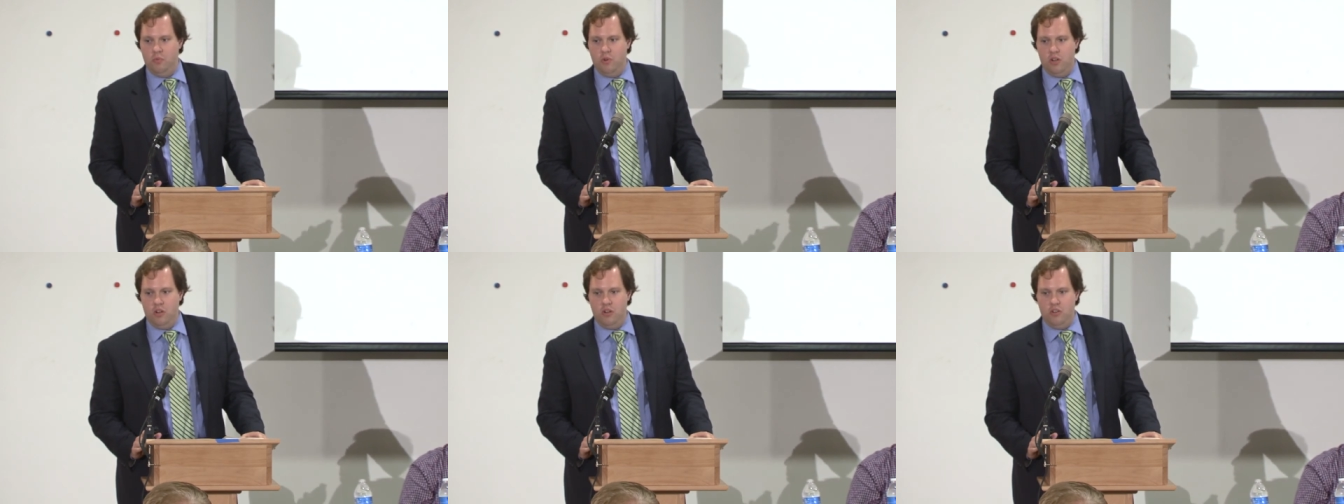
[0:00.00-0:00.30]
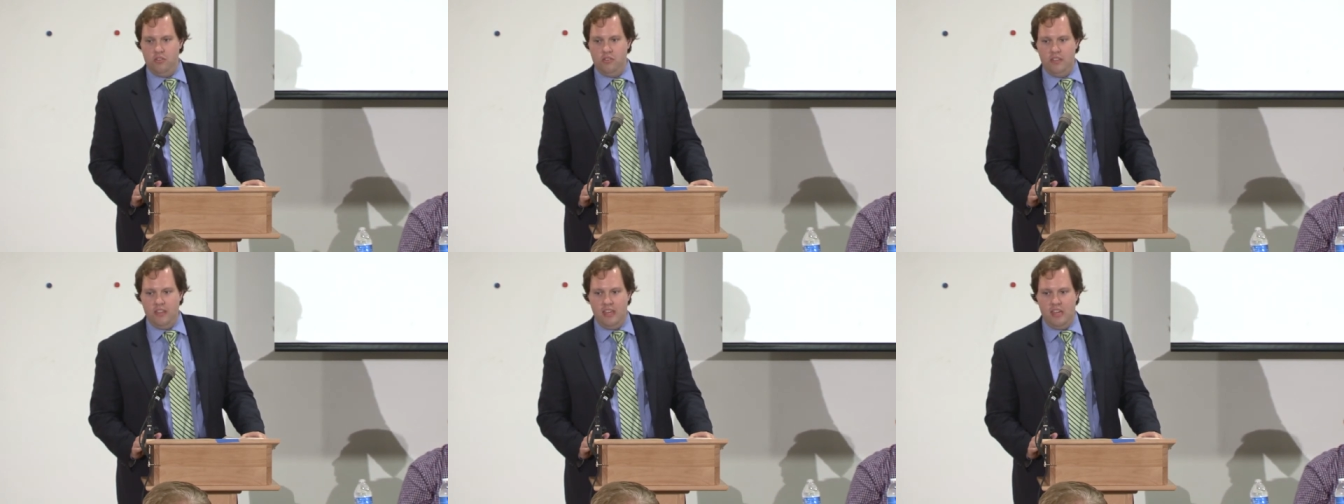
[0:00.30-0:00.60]
What
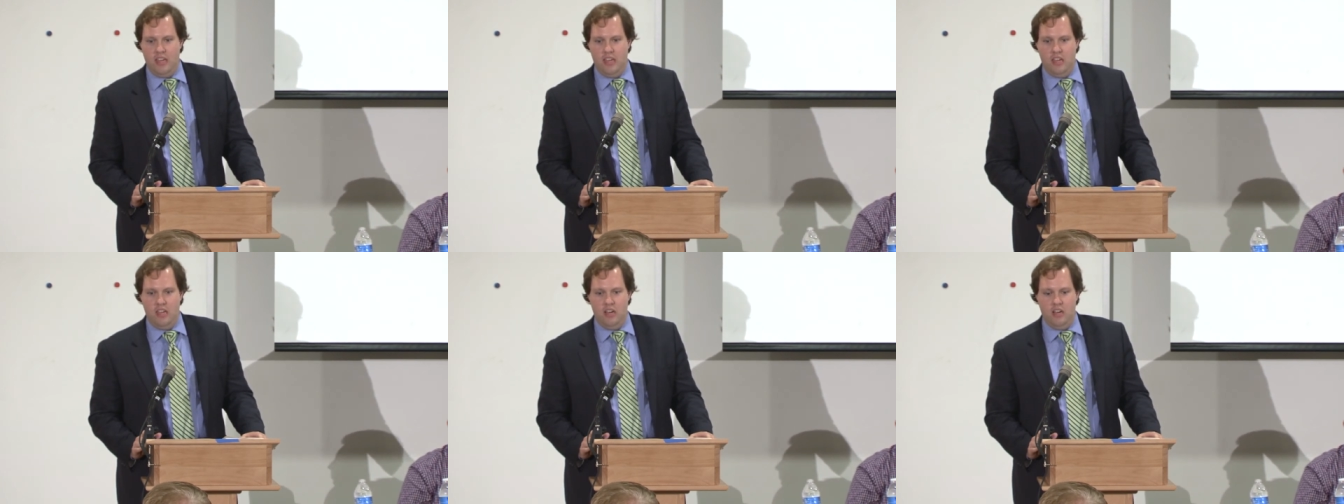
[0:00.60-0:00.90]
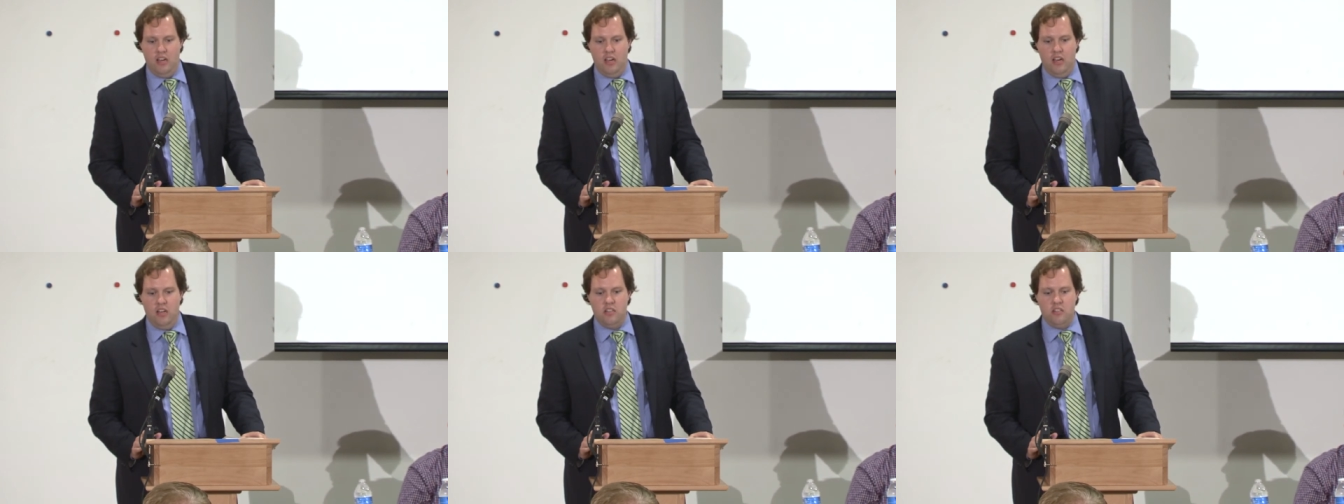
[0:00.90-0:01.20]
are
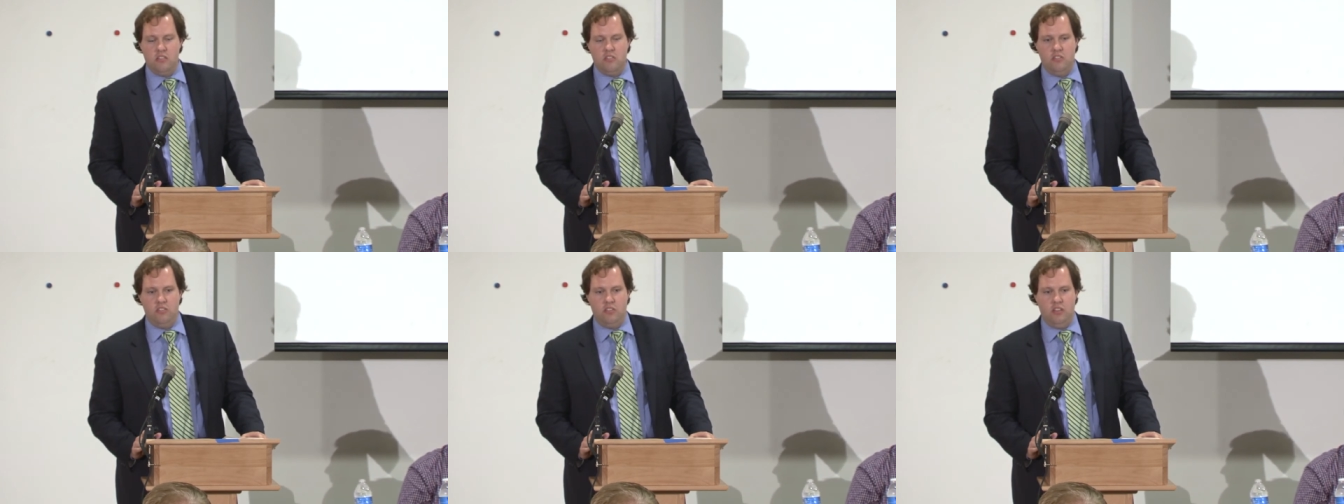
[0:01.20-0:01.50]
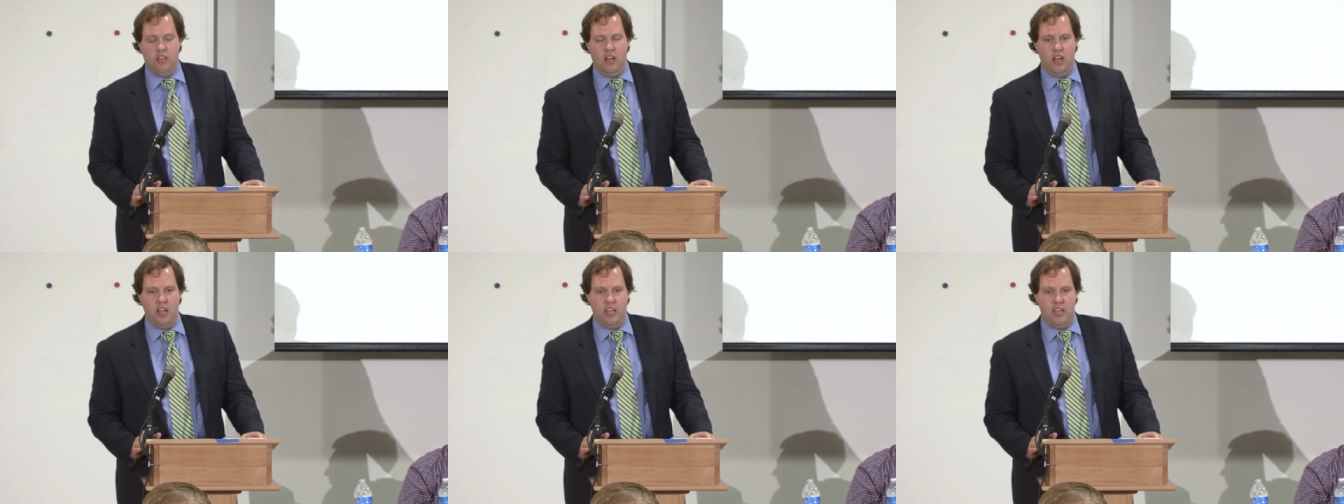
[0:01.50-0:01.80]
the
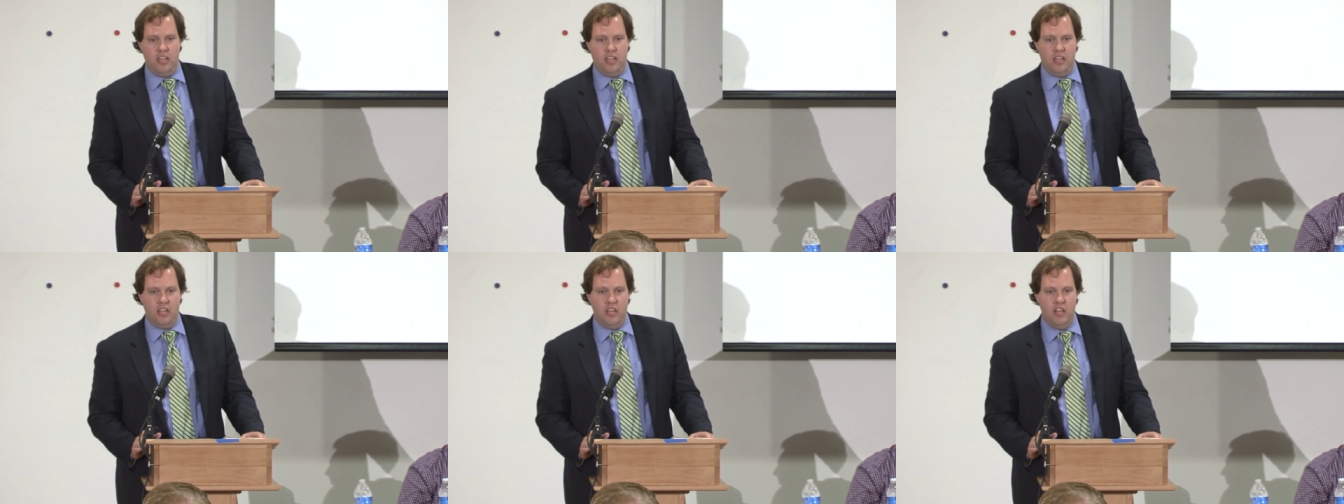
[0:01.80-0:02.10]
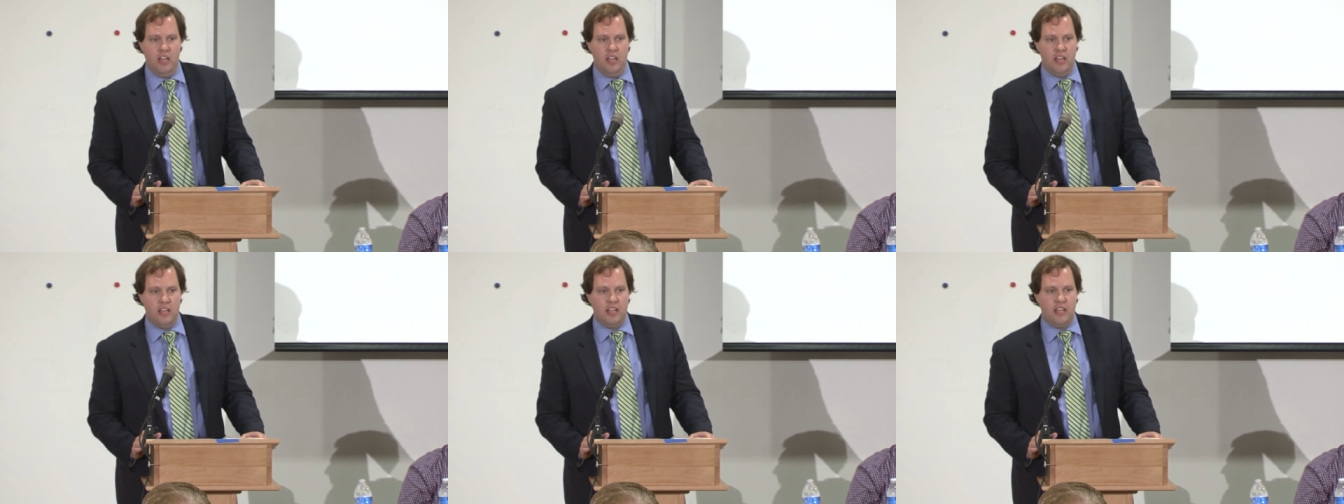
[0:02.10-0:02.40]
underlying